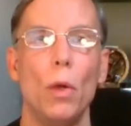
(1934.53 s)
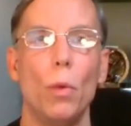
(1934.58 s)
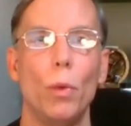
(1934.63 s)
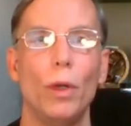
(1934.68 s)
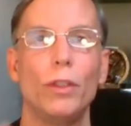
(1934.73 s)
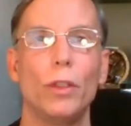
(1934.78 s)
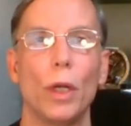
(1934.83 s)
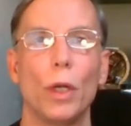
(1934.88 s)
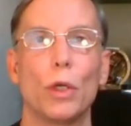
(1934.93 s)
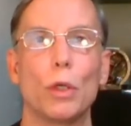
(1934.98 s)

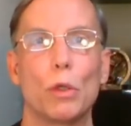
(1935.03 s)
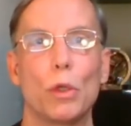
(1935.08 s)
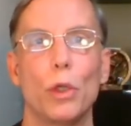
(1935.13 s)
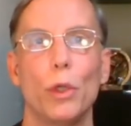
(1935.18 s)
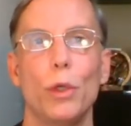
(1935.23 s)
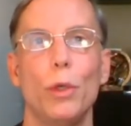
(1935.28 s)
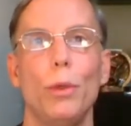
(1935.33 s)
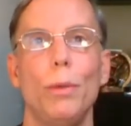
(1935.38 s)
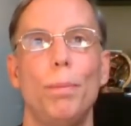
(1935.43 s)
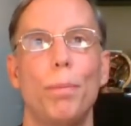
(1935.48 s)
which
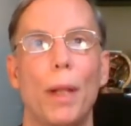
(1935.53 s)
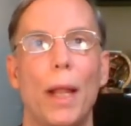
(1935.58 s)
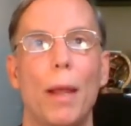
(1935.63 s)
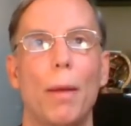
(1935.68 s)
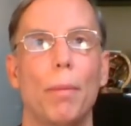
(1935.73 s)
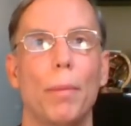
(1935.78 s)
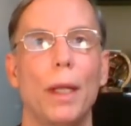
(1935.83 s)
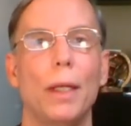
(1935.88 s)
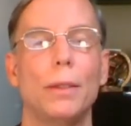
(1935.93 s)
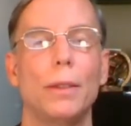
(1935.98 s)
include
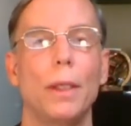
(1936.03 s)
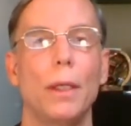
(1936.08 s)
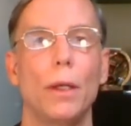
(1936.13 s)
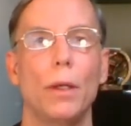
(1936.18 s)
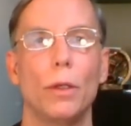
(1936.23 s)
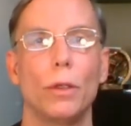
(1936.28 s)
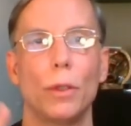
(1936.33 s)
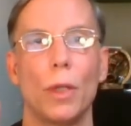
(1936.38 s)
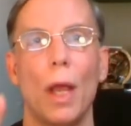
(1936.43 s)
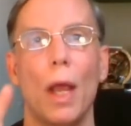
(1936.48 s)
plant-based
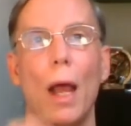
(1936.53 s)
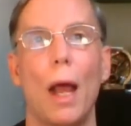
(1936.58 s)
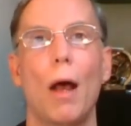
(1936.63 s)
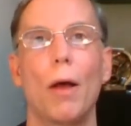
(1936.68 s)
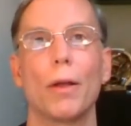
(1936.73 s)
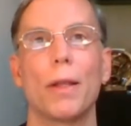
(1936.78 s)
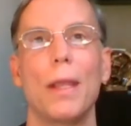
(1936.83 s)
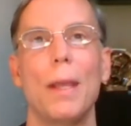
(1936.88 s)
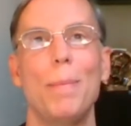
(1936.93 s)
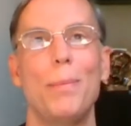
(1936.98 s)
eaters,
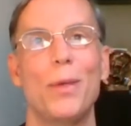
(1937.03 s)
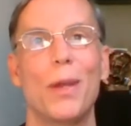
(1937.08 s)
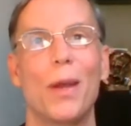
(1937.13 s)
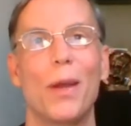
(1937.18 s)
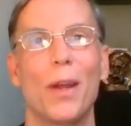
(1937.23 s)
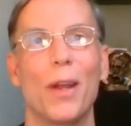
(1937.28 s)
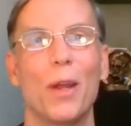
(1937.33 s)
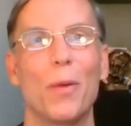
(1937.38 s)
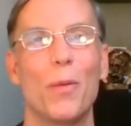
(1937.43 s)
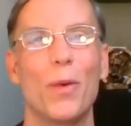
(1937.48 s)
I'll keep
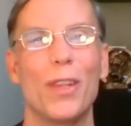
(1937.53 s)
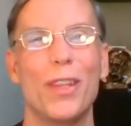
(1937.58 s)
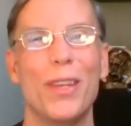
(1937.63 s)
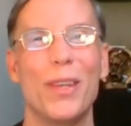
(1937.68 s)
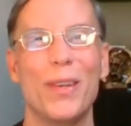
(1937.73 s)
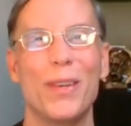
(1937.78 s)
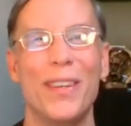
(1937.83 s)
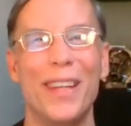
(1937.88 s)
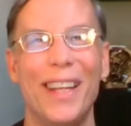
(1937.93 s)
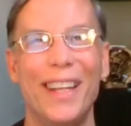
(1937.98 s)
sharing with
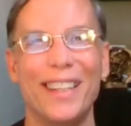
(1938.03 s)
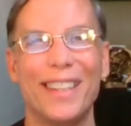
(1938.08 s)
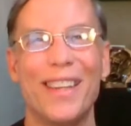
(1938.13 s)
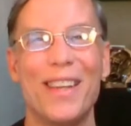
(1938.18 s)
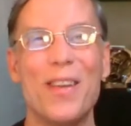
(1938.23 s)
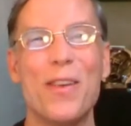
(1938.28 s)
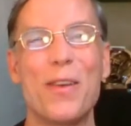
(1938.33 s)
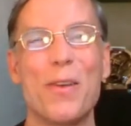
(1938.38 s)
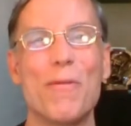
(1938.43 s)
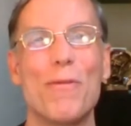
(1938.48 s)
you
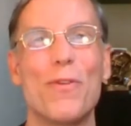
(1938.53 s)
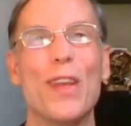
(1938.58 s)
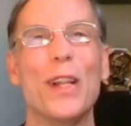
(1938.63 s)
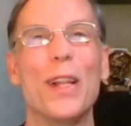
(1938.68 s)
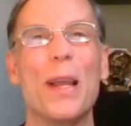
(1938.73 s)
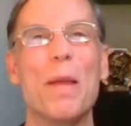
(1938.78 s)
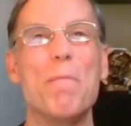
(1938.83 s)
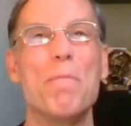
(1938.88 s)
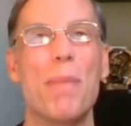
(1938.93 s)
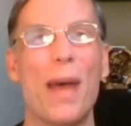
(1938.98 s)
so you can
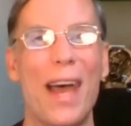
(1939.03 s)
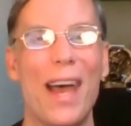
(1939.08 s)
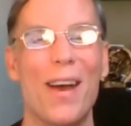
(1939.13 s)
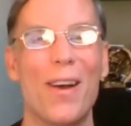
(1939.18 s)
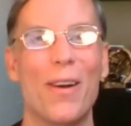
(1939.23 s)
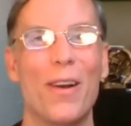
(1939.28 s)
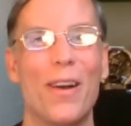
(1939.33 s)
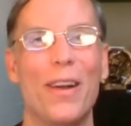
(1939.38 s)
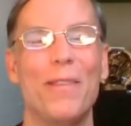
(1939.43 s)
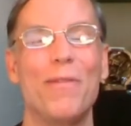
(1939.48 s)
feel
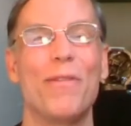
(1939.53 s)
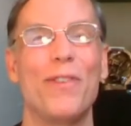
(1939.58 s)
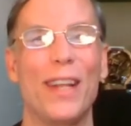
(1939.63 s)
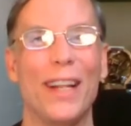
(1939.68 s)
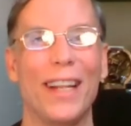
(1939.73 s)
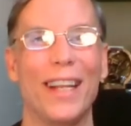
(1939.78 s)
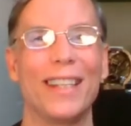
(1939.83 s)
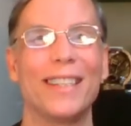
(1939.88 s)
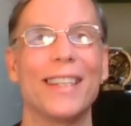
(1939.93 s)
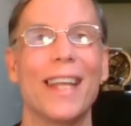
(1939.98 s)
empowered,
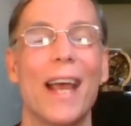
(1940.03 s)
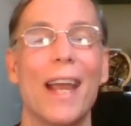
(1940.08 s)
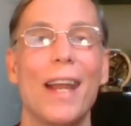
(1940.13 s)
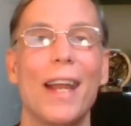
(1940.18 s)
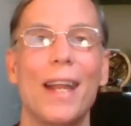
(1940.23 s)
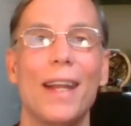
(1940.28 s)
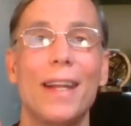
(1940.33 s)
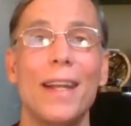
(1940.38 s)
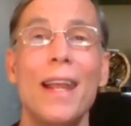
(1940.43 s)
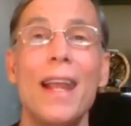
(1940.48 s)
feel
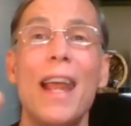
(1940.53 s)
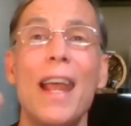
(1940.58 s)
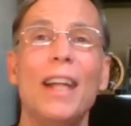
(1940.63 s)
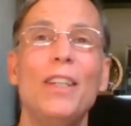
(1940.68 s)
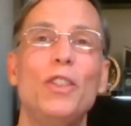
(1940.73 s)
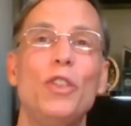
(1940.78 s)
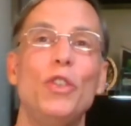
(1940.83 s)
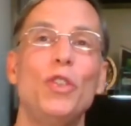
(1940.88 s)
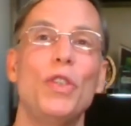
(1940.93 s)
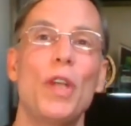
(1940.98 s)
excited,
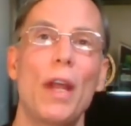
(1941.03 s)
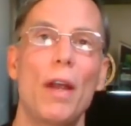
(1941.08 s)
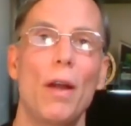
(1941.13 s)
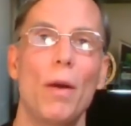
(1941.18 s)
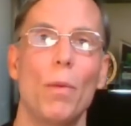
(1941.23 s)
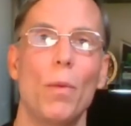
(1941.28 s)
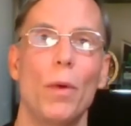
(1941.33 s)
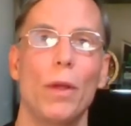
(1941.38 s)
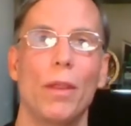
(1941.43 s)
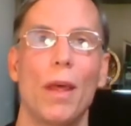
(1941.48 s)
and
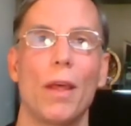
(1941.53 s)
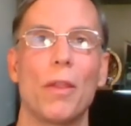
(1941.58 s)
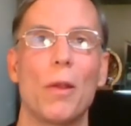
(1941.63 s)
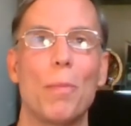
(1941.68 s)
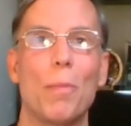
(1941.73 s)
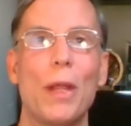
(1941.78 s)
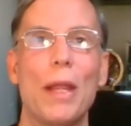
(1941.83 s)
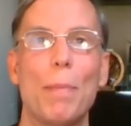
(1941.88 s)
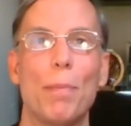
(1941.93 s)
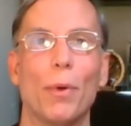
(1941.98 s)
share with
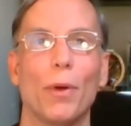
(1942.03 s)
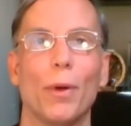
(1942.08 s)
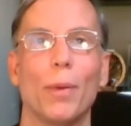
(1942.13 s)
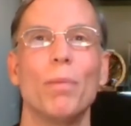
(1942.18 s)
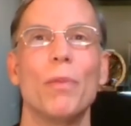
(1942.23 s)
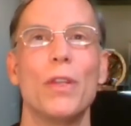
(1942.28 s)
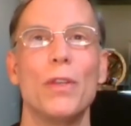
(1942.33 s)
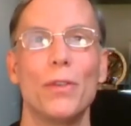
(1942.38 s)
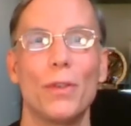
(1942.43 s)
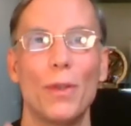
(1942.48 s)
other people
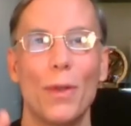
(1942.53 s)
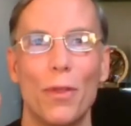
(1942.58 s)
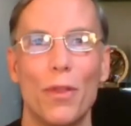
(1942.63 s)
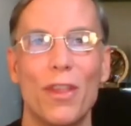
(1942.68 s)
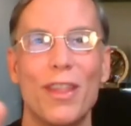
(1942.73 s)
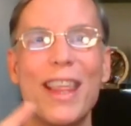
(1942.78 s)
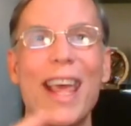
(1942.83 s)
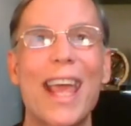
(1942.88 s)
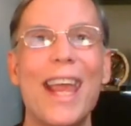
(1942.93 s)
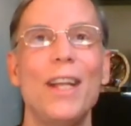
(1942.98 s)
so
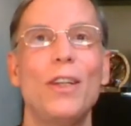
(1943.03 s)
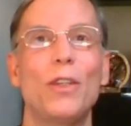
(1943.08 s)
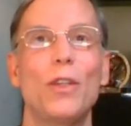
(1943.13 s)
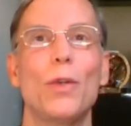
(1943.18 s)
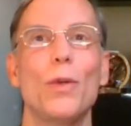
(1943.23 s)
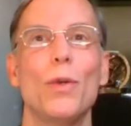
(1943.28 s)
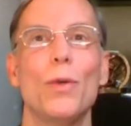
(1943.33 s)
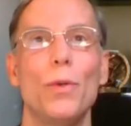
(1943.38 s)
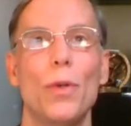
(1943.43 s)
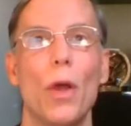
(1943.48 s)
they
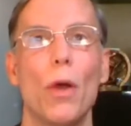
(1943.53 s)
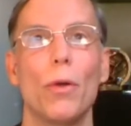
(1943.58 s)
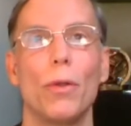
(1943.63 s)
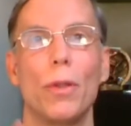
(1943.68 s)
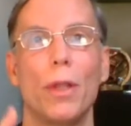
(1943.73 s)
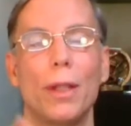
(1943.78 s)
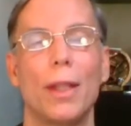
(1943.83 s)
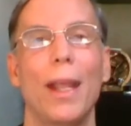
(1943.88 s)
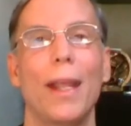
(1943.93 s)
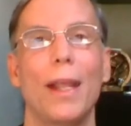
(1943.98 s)
too know
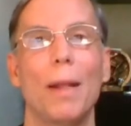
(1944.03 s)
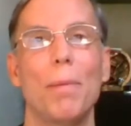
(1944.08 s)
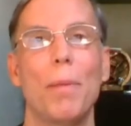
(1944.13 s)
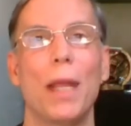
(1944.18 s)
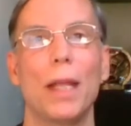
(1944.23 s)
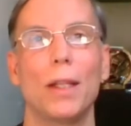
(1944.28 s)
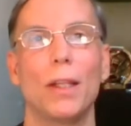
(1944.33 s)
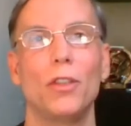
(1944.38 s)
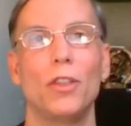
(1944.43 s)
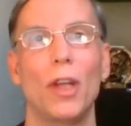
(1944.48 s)
that they can
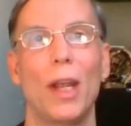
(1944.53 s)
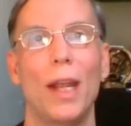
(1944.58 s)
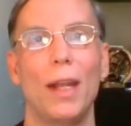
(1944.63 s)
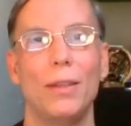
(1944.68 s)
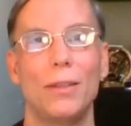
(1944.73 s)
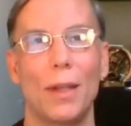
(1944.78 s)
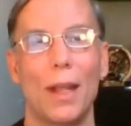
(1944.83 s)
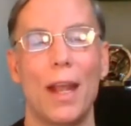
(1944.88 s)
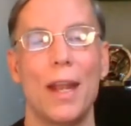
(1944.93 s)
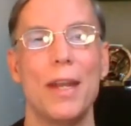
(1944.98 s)
make the
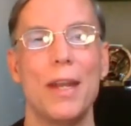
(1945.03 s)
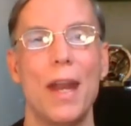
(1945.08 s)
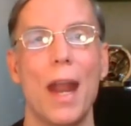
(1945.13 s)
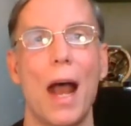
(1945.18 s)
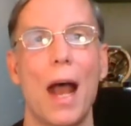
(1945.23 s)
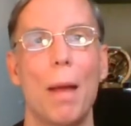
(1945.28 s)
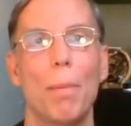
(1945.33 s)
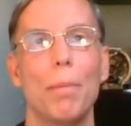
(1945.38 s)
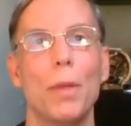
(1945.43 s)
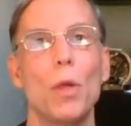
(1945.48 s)
change and
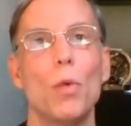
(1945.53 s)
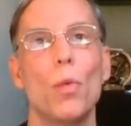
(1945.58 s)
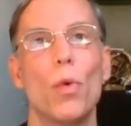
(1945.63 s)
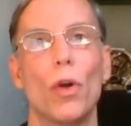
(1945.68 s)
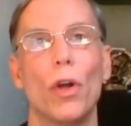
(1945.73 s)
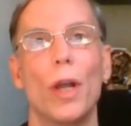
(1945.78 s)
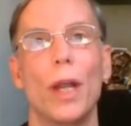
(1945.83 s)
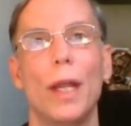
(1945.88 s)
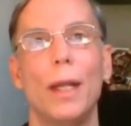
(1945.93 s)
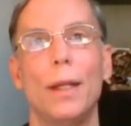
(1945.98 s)
not be
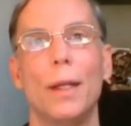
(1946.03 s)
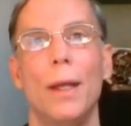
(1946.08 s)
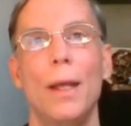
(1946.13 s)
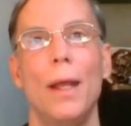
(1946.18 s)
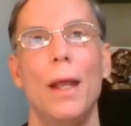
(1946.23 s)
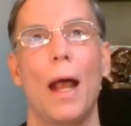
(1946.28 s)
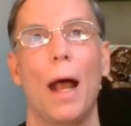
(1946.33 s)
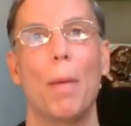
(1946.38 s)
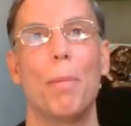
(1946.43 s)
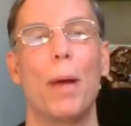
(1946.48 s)
worried
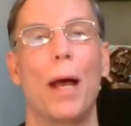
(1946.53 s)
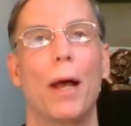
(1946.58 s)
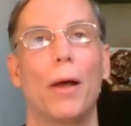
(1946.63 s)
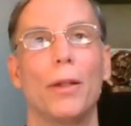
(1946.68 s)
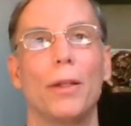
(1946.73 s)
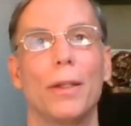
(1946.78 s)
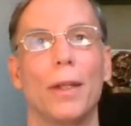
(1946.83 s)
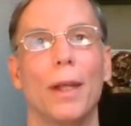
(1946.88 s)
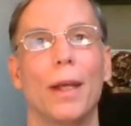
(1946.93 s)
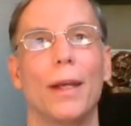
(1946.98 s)

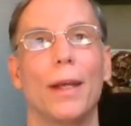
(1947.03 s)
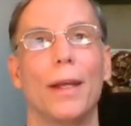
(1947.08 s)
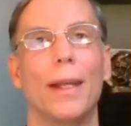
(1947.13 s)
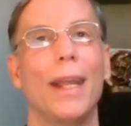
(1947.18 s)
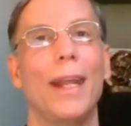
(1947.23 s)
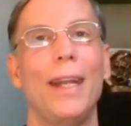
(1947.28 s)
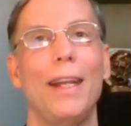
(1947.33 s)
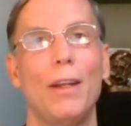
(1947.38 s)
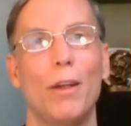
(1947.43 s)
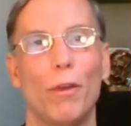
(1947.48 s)
about uh,
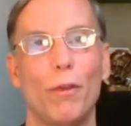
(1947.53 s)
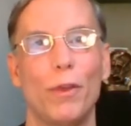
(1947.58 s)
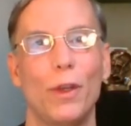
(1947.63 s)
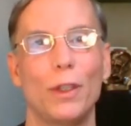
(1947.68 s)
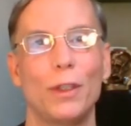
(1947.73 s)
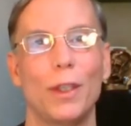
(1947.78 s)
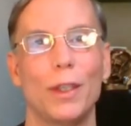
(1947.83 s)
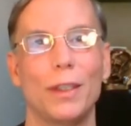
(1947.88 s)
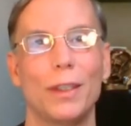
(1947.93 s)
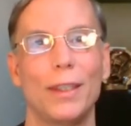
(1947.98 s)
any
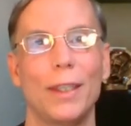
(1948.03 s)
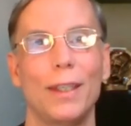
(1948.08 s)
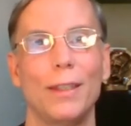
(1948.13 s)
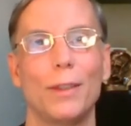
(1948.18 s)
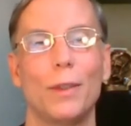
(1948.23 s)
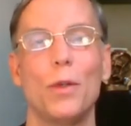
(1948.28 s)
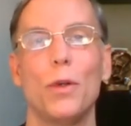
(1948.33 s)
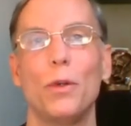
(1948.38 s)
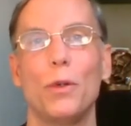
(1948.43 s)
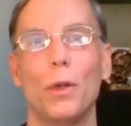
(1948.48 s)

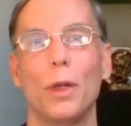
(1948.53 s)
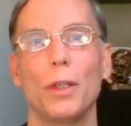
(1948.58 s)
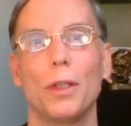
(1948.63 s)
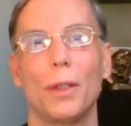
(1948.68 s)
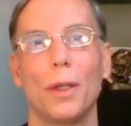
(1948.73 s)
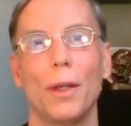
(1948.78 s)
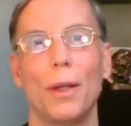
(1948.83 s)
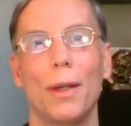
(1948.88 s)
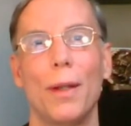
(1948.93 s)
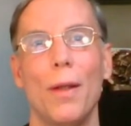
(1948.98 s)
deficiencies,
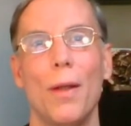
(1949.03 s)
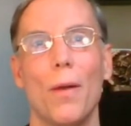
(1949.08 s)
nutrition